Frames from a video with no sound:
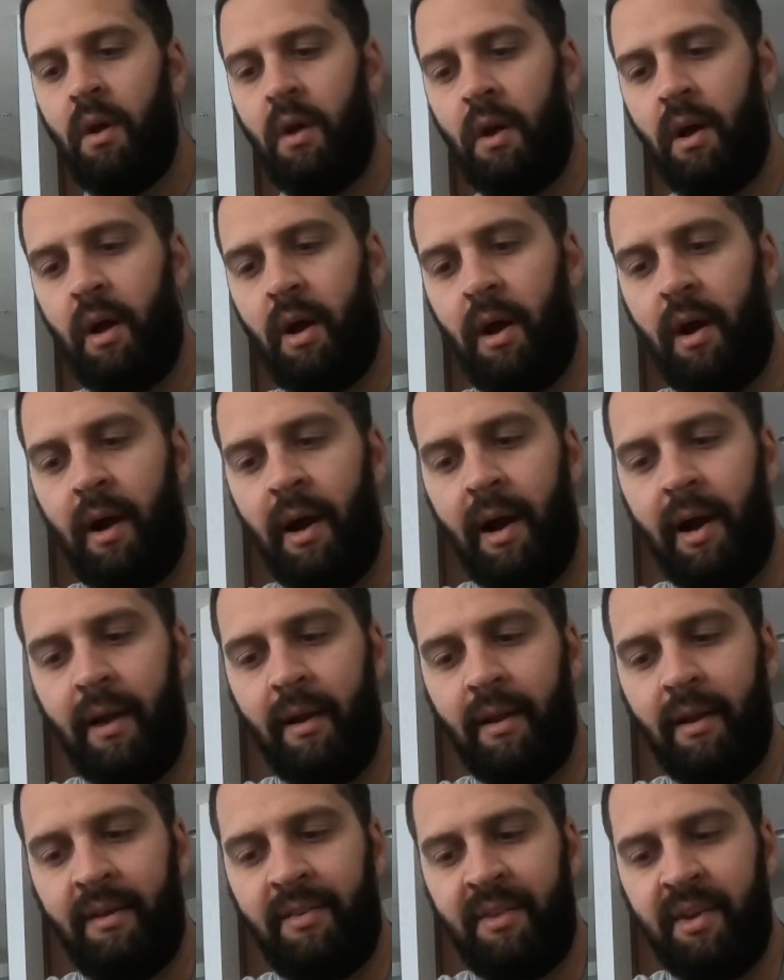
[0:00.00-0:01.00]

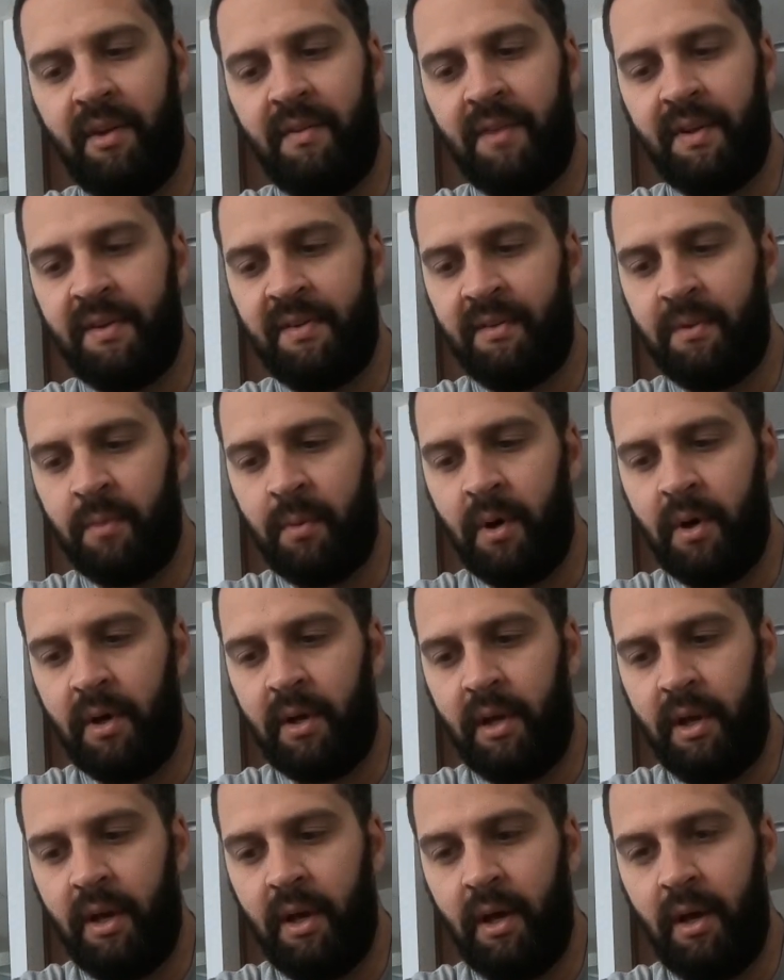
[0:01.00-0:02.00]
Alright, let's see if this is
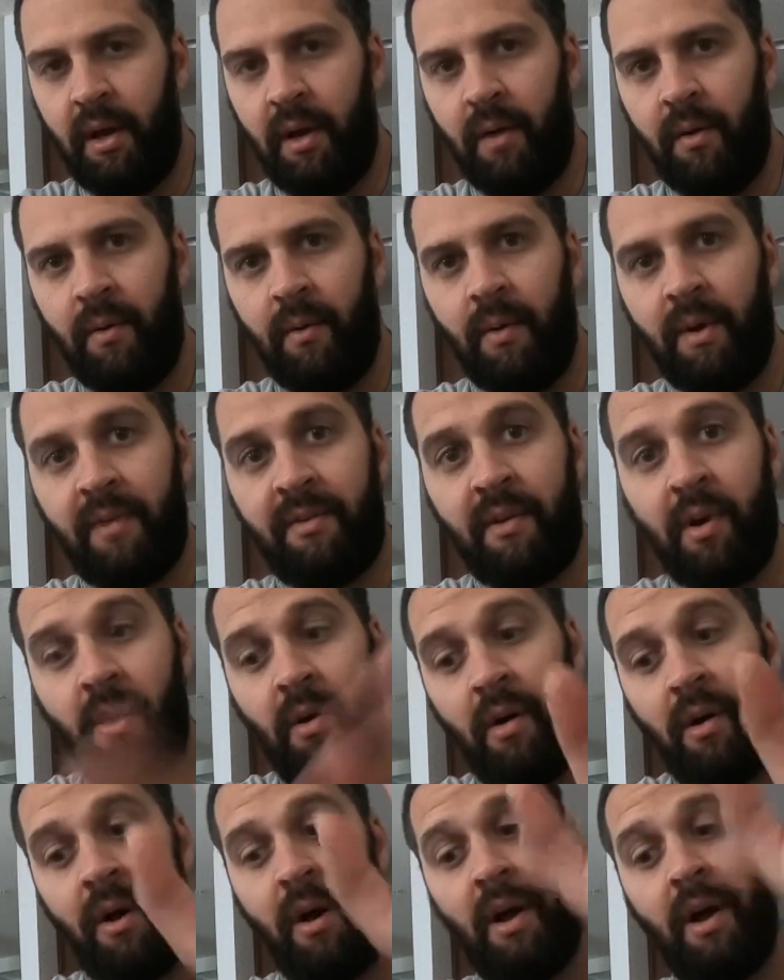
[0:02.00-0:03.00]
working. What's
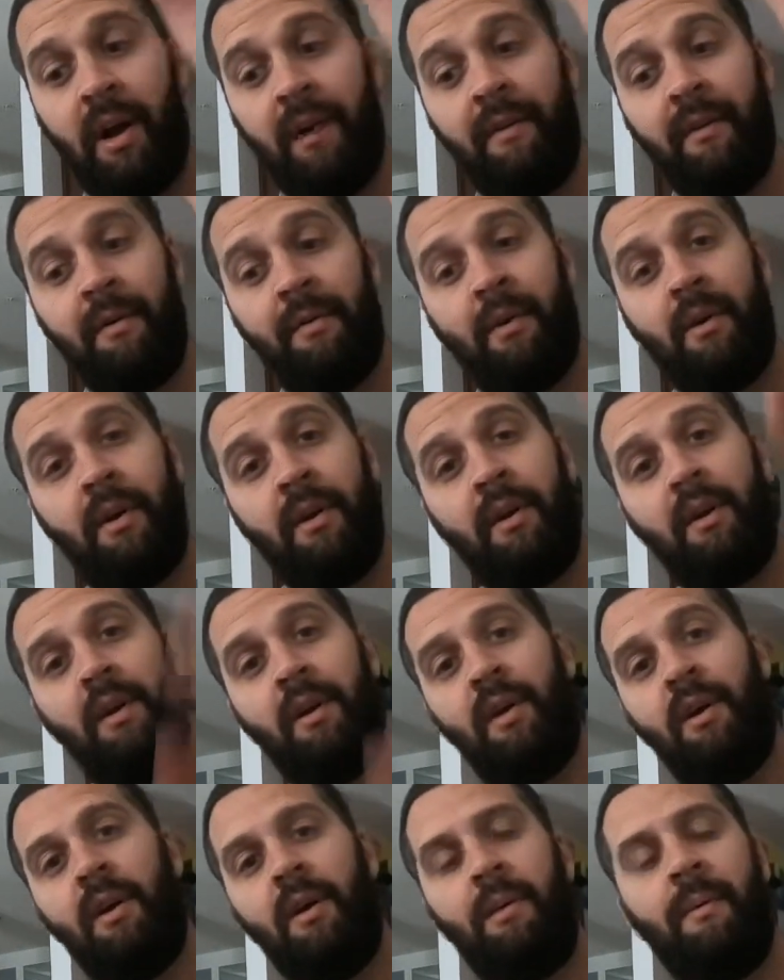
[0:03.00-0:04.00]
going on, everyone?
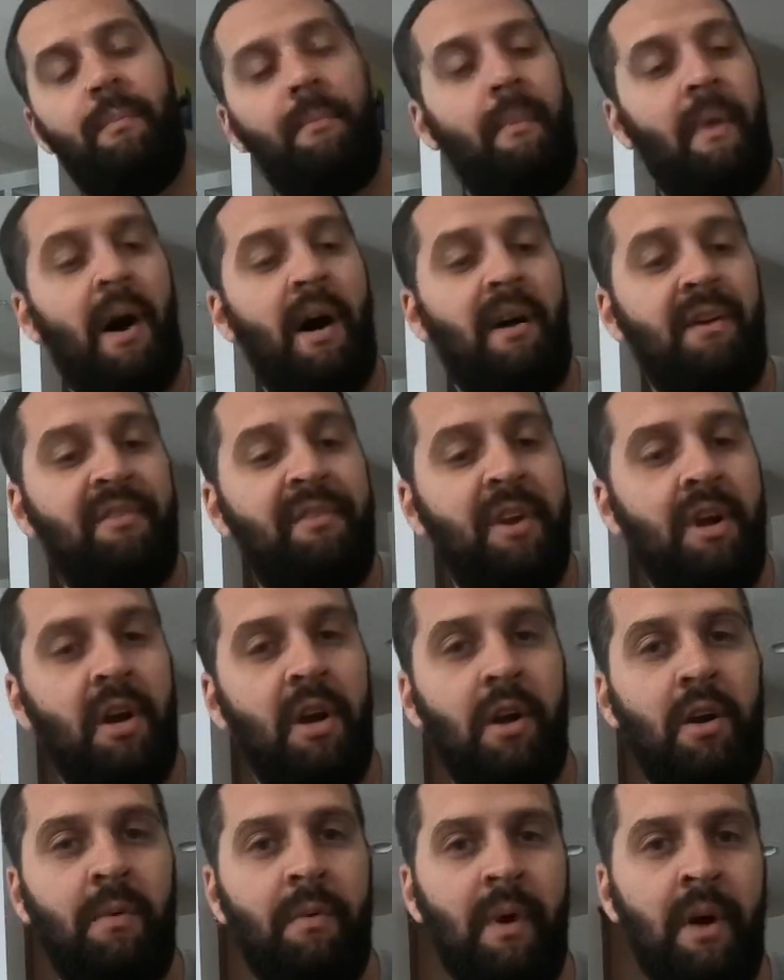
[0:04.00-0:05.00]
Miles
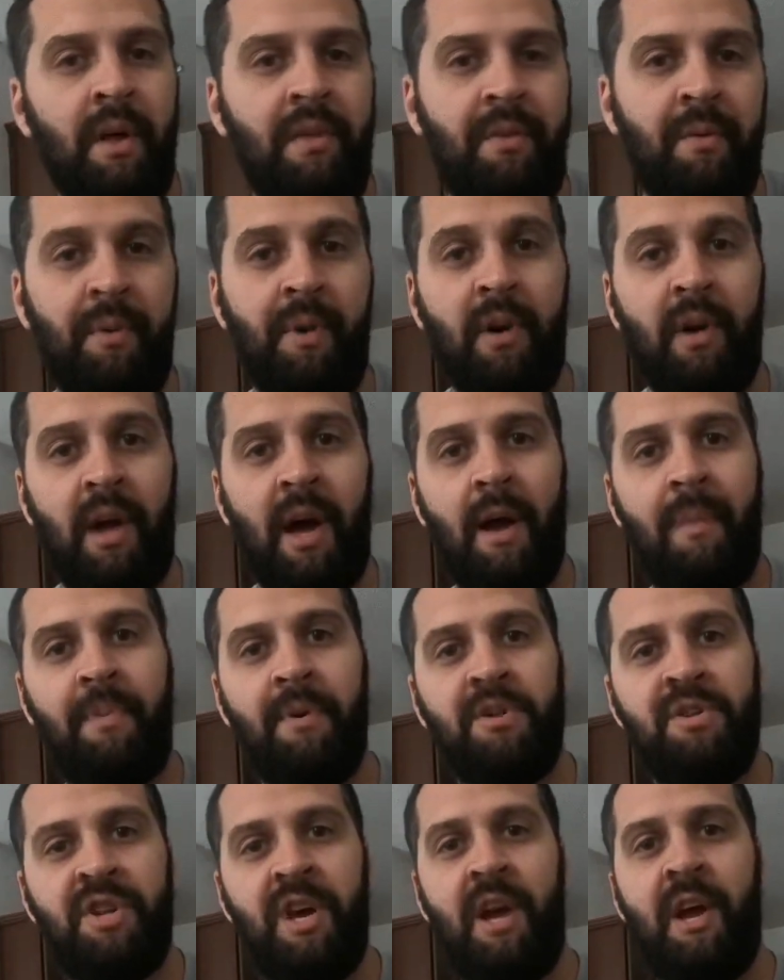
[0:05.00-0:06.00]
here with Real Hyper
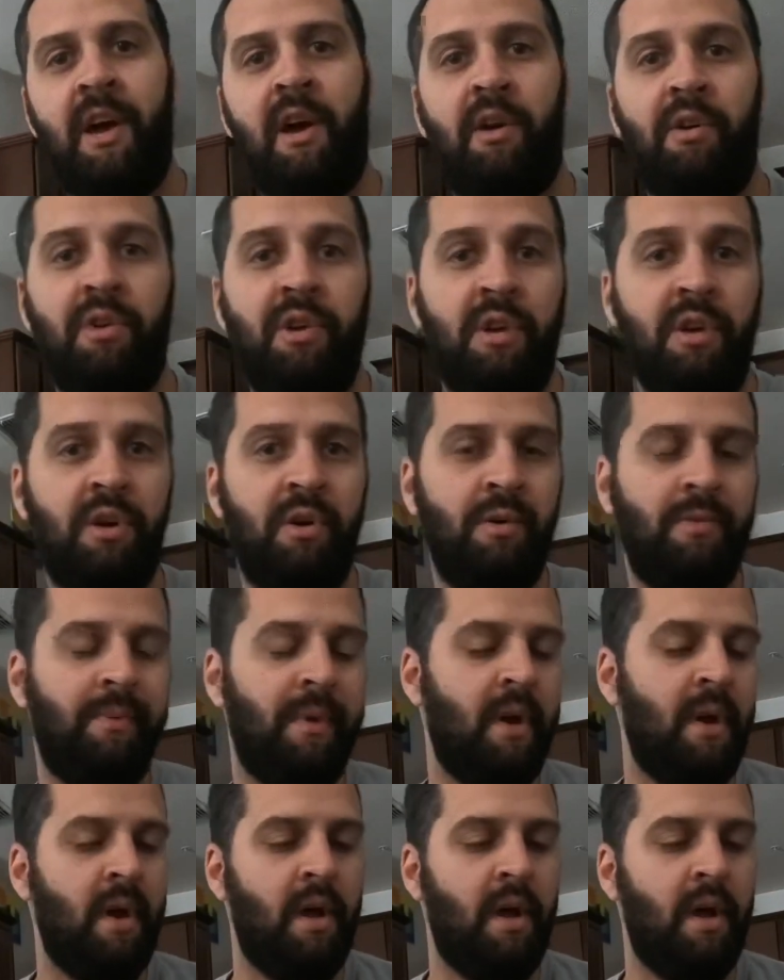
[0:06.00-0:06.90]
JLU.